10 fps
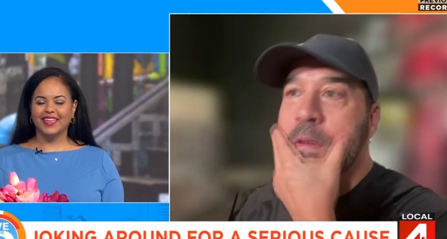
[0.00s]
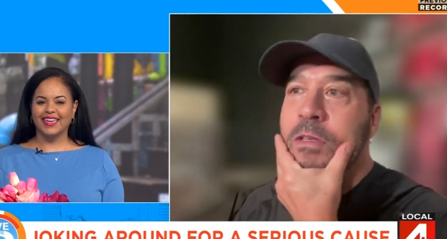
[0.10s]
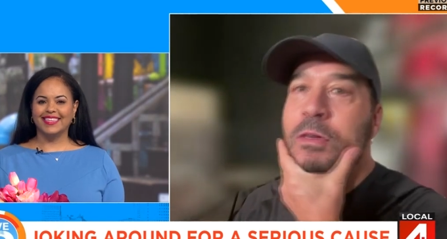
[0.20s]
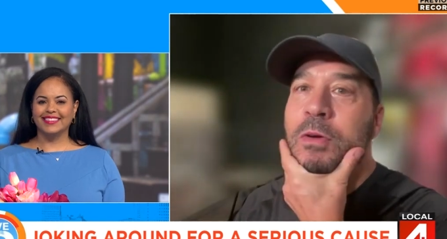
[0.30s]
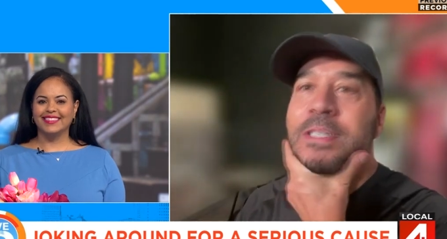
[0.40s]

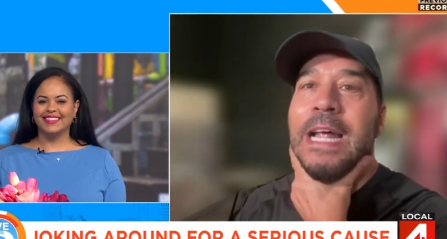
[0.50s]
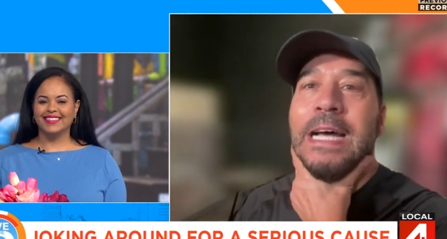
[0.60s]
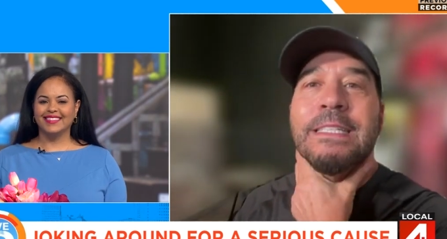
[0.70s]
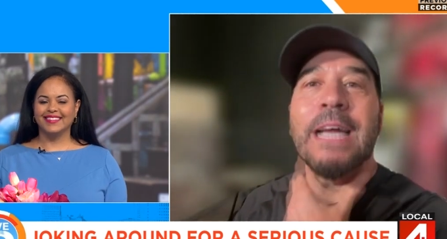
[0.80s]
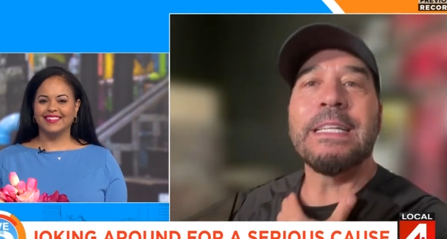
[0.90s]
Speaker 1: Yeah. So it's
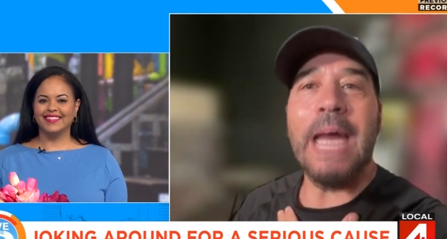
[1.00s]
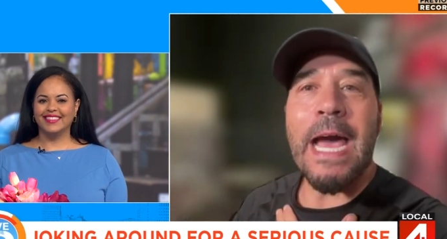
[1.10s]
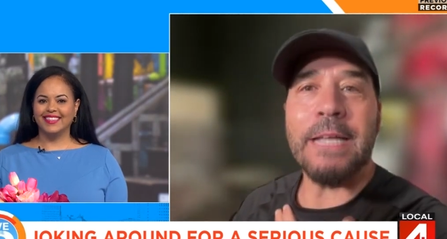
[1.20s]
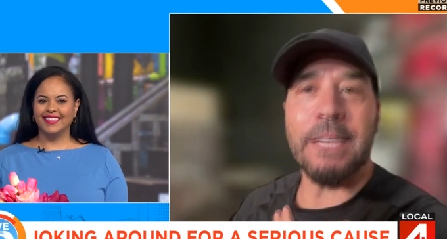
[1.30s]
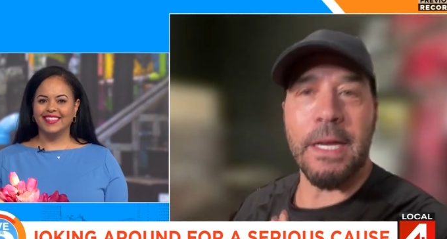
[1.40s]
not
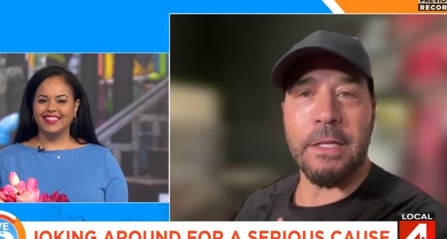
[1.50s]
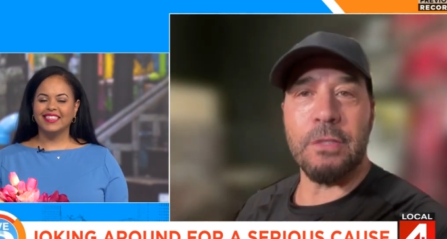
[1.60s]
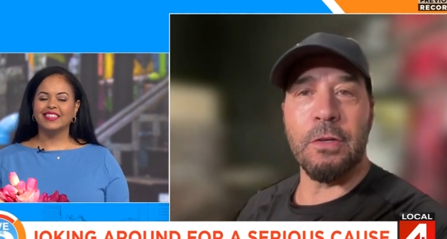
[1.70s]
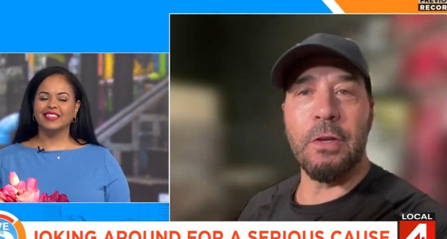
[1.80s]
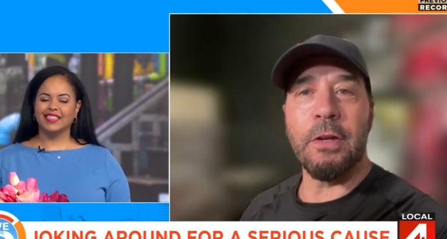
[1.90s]
didactic.
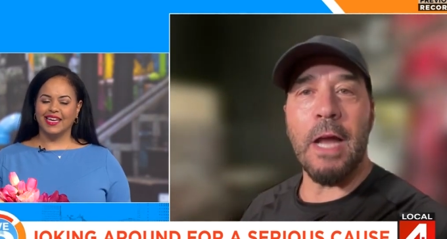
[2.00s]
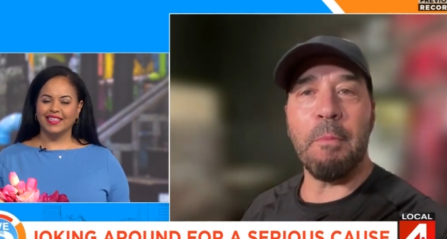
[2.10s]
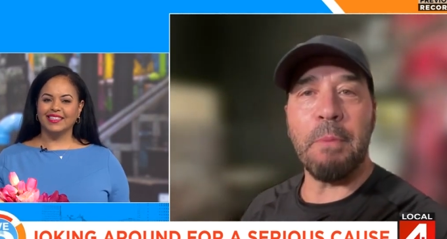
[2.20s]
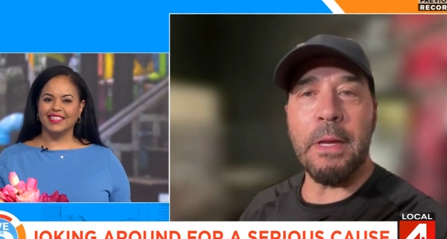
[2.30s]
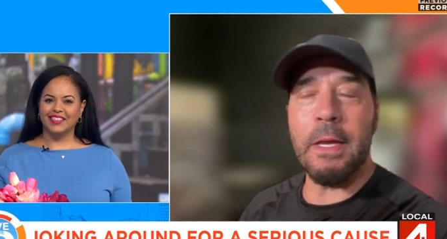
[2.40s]
So you're
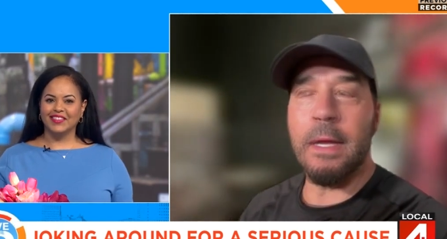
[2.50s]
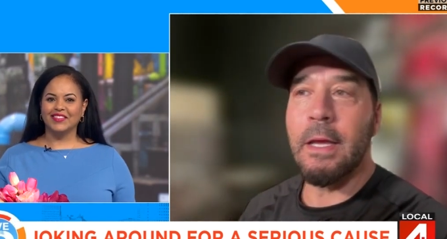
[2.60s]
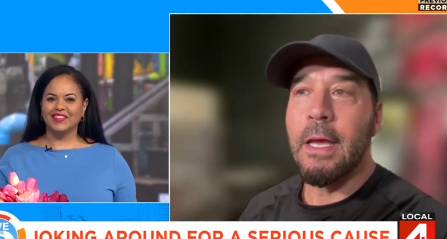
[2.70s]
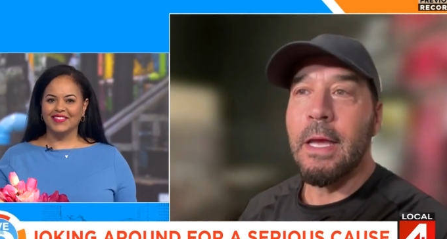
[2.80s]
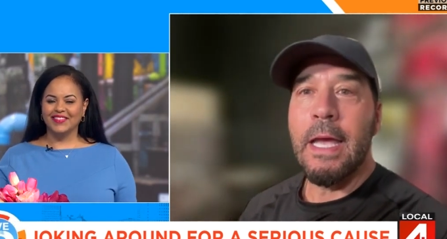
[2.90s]
not
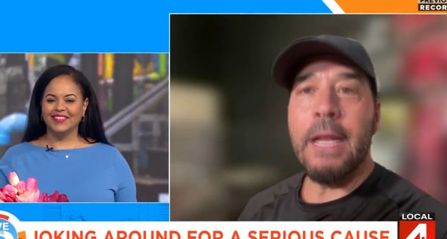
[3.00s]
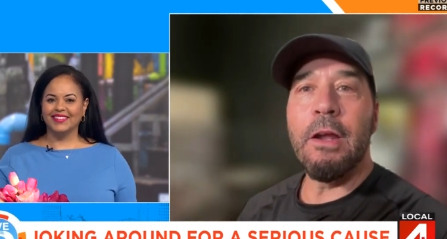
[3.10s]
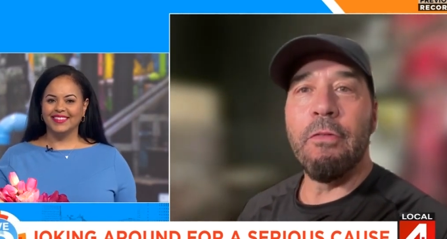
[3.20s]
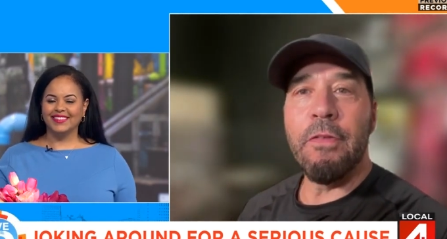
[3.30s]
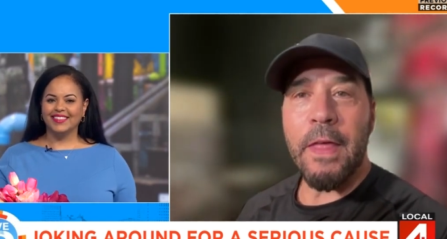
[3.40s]
being
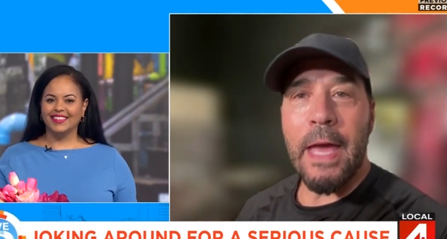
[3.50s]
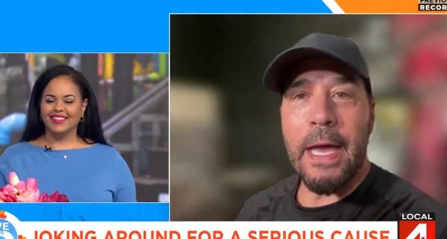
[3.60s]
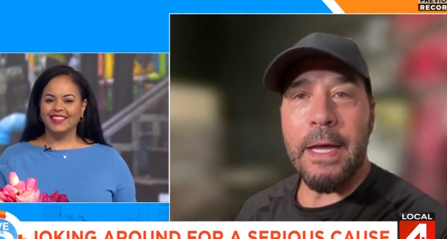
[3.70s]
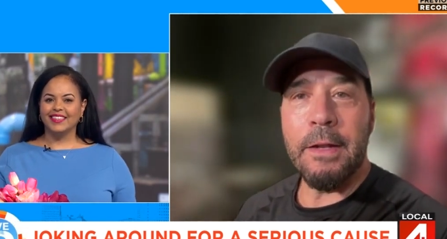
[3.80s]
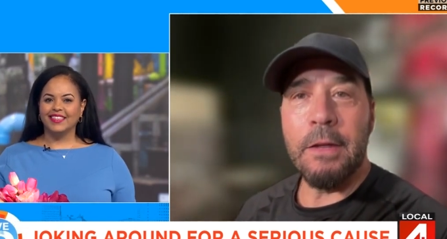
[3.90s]
hit over the
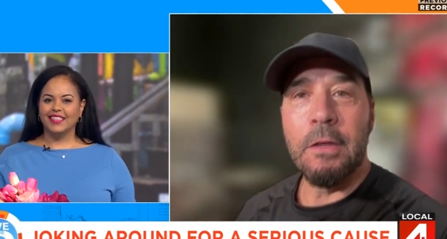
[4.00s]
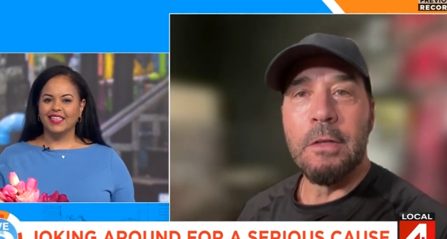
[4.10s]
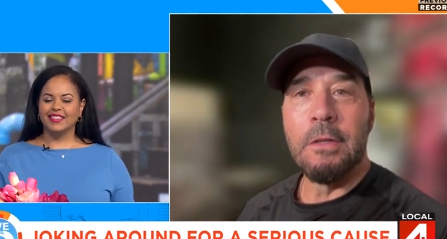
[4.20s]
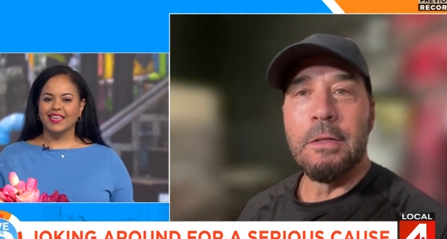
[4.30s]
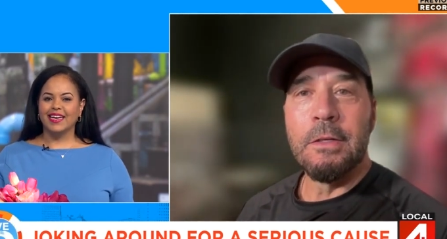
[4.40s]
head.
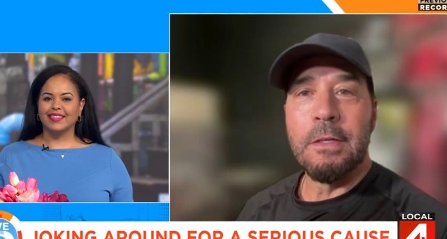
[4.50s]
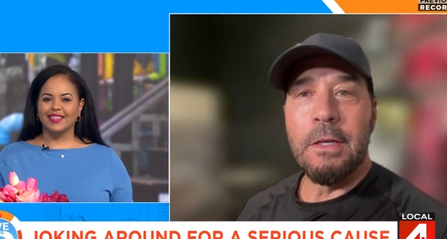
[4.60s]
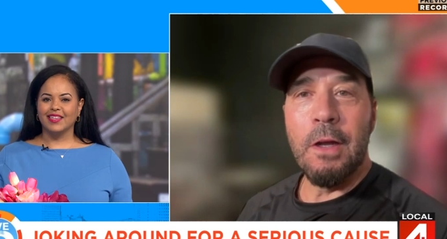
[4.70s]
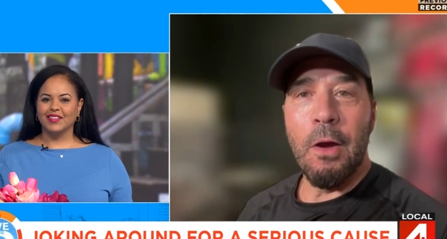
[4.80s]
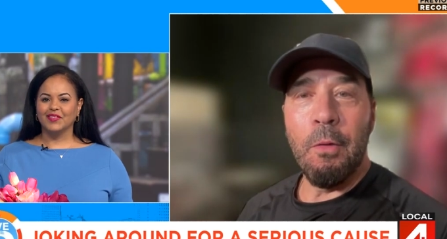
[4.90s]

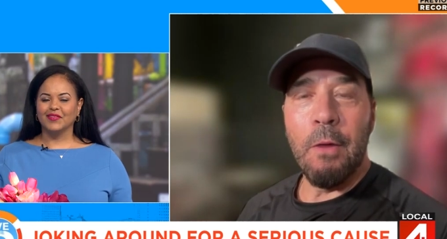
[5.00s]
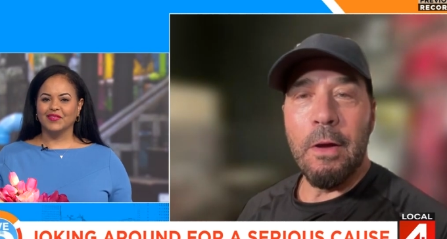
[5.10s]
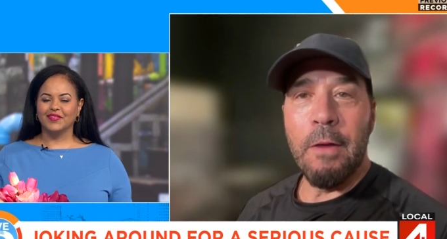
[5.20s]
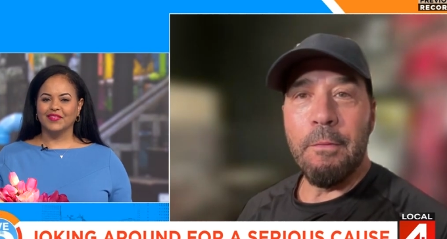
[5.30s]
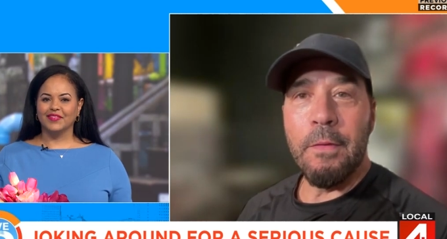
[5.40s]
Exactly. You know,
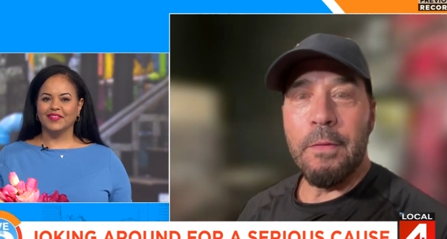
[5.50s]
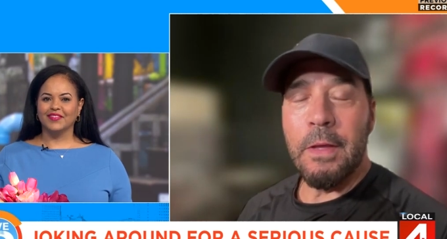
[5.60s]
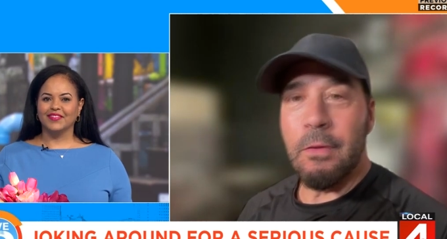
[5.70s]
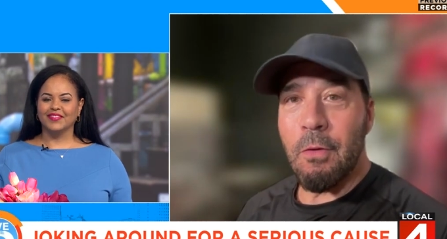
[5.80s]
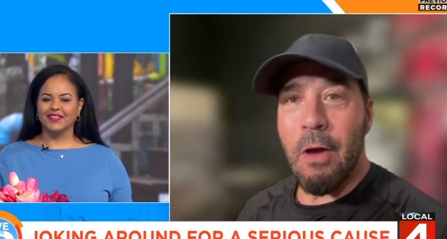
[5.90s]

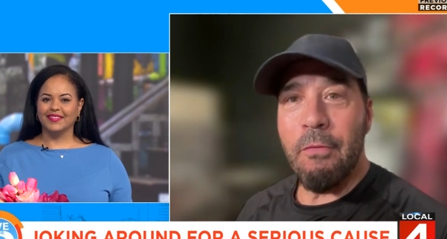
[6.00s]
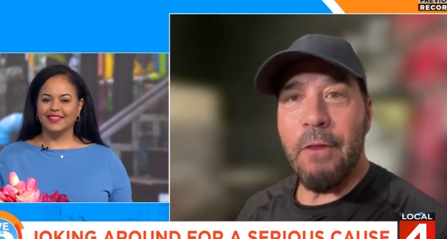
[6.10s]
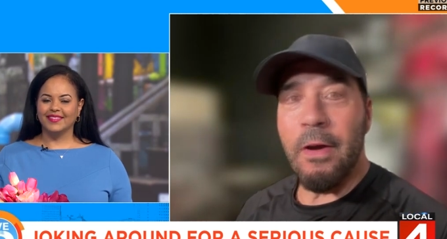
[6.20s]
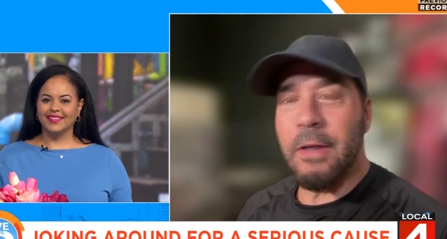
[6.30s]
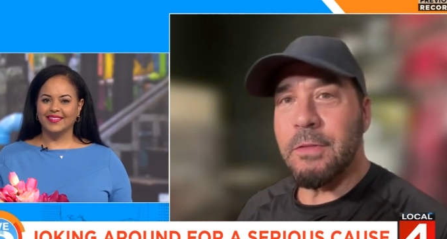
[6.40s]
these are all
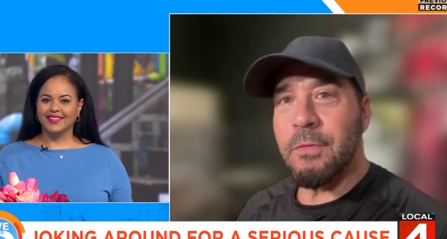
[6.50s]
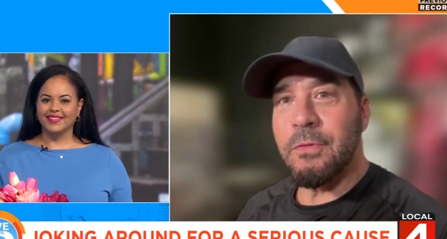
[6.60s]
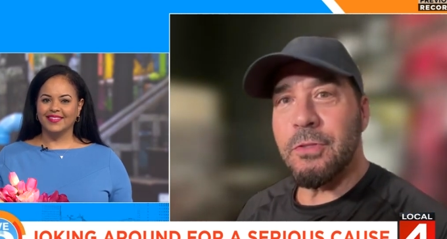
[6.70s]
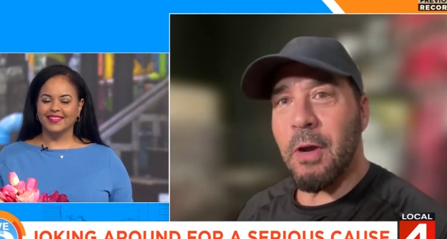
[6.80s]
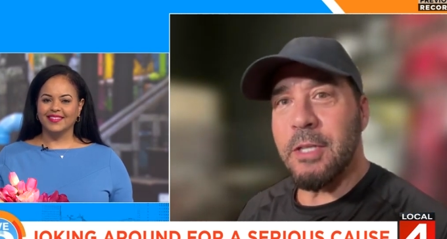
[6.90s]
very
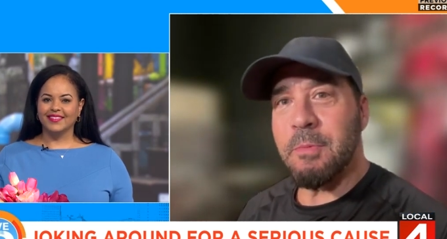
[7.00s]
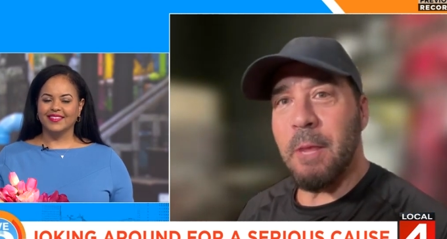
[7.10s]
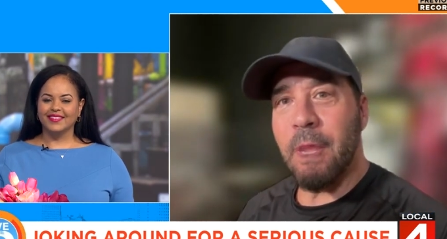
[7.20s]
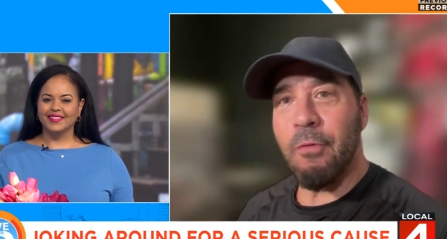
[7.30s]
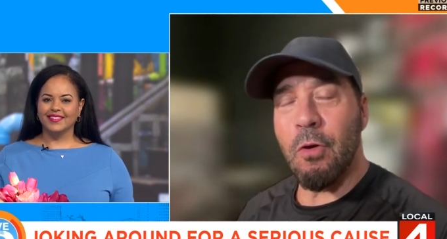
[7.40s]
strange
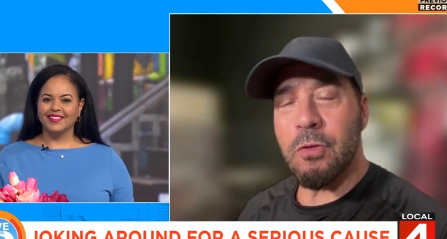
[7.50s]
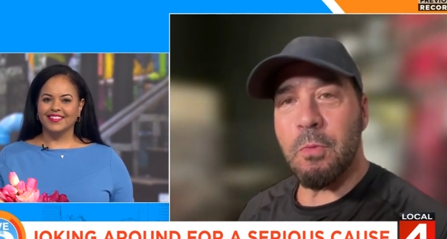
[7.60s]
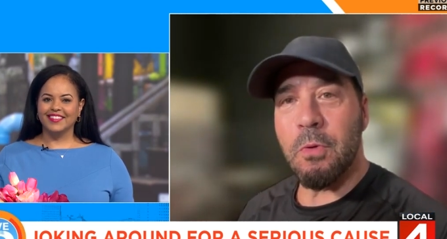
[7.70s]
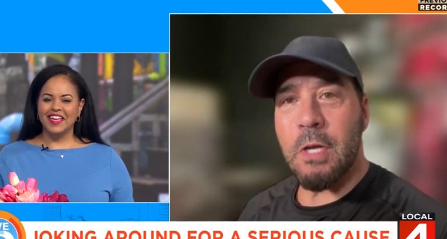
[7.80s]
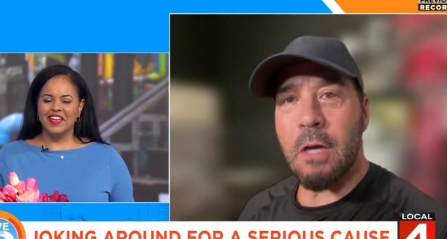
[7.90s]
metaphors
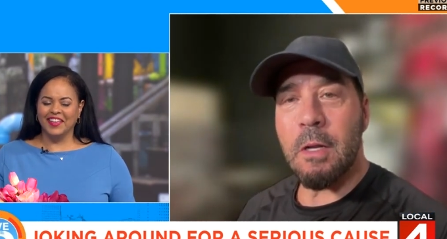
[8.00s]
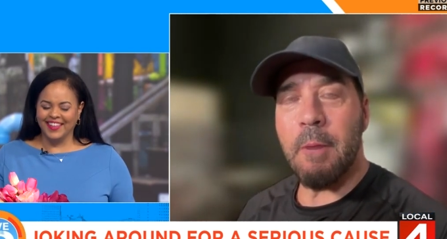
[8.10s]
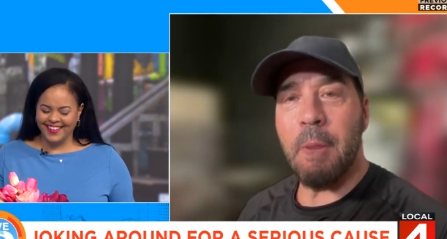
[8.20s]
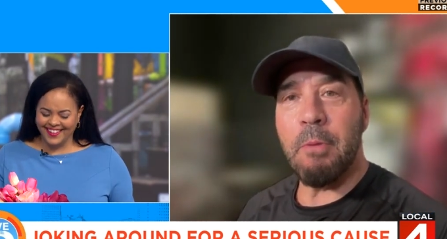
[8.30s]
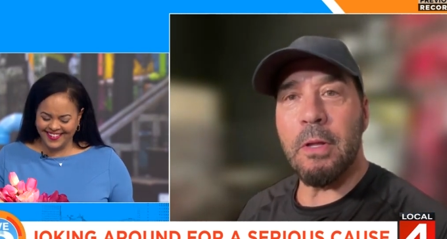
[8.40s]
when we're talking
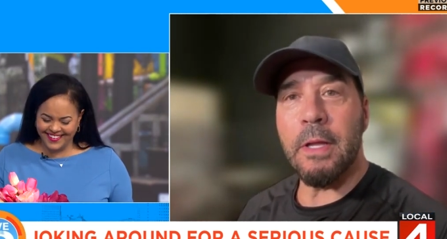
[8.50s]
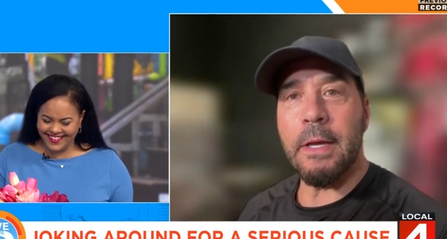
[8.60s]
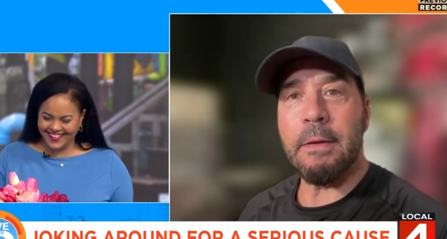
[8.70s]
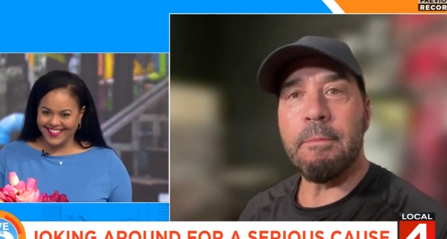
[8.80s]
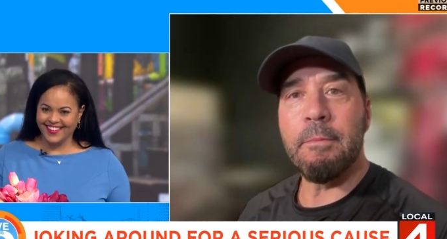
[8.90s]
about bullying.